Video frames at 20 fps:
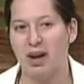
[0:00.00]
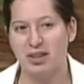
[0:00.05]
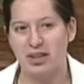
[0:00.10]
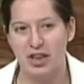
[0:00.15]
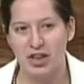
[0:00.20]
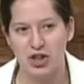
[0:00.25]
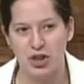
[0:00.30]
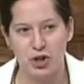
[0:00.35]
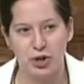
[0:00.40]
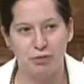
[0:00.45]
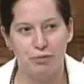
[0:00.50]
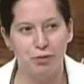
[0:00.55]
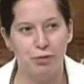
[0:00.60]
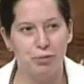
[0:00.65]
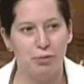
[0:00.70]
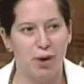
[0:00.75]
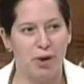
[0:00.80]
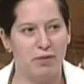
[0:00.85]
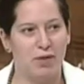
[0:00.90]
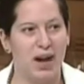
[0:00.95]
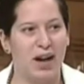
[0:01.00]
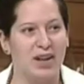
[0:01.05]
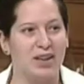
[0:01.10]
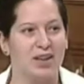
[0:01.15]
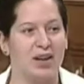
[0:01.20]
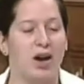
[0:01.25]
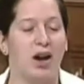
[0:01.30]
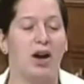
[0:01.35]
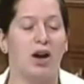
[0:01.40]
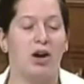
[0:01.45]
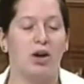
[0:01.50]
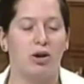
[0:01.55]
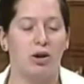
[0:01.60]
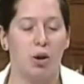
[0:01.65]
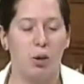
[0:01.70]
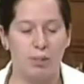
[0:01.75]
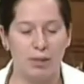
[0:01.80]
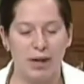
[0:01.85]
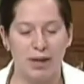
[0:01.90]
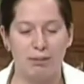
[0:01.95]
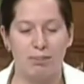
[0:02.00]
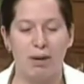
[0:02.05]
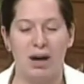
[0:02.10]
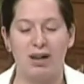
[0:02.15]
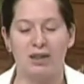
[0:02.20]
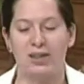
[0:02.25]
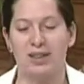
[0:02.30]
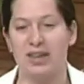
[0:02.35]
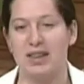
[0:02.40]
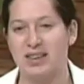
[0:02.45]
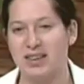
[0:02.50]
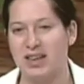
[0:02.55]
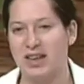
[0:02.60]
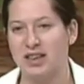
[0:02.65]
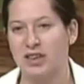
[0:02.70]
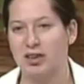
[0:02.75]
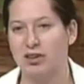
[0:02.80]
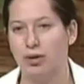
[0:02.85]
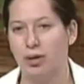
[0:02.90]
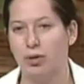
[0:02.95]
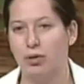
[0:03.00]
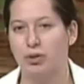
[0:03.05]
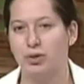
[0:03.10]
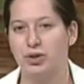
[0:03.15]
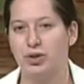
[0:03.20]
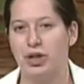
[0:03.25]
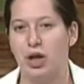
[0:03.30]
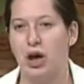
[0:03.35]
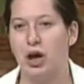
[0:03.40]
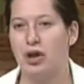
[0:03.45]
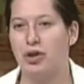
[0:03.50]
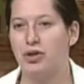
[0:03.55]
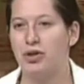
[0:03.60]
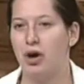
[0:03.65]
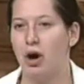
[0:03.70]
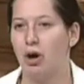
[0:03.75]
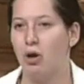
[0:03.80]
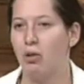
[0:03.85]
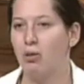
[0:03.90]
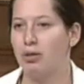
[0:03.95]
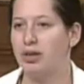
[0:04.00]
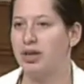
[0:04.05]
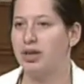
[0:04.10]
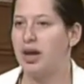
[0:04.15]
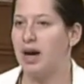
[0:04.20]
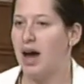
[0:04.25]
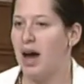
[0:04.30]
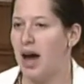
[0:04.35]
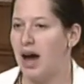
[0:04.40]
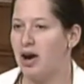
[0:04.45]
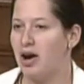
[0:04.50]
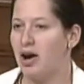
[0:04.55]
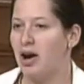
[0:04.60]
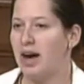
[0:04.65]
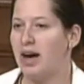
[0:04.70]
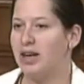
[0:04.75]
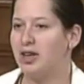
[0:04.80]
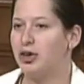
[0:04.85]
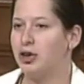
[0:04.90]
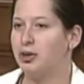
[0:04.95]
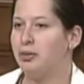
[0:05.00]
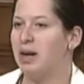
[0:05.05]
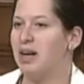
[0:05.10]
unfortunately we have seen the consequences. They can be completely disastrous.